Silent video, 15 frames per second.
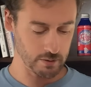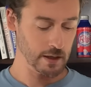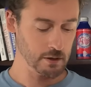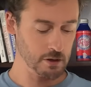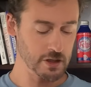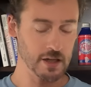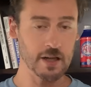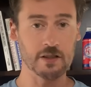
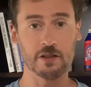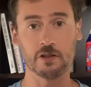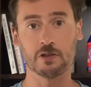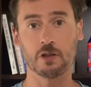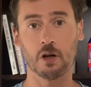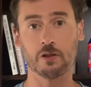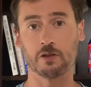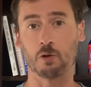Energetic
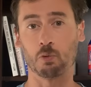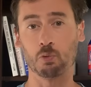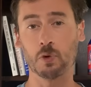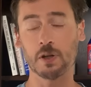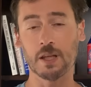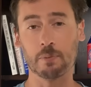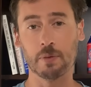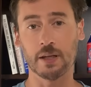Discharge is a
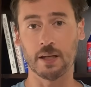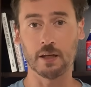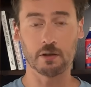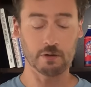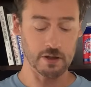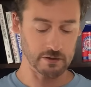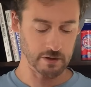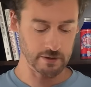really big
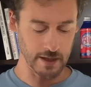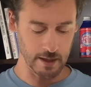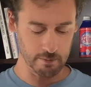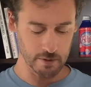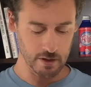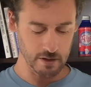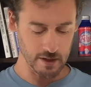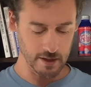increase in
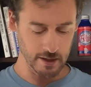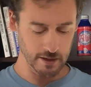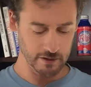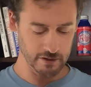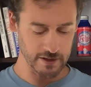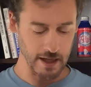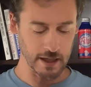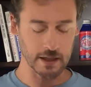damage, and then
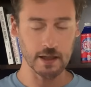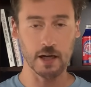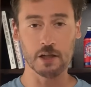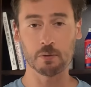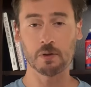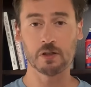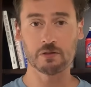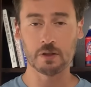Static
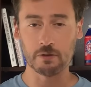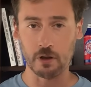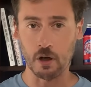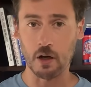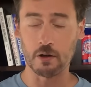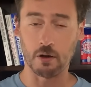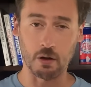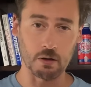Conduit just leaves it
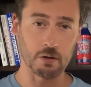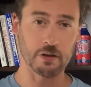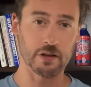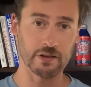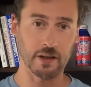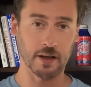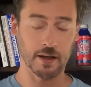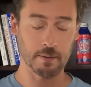on all the
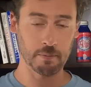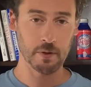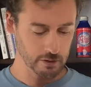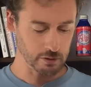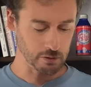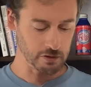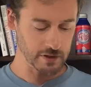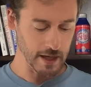time.
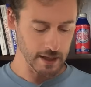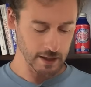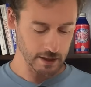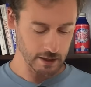So Static